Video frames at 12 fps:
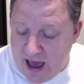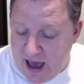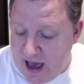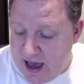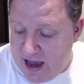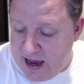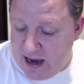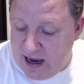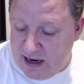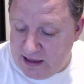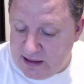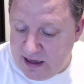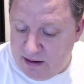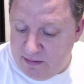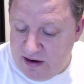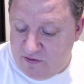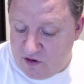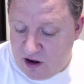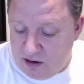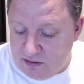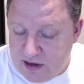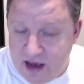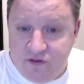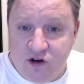And if
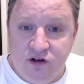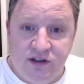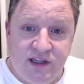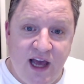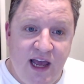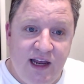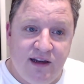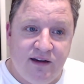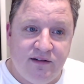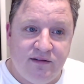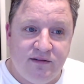not, have a good day.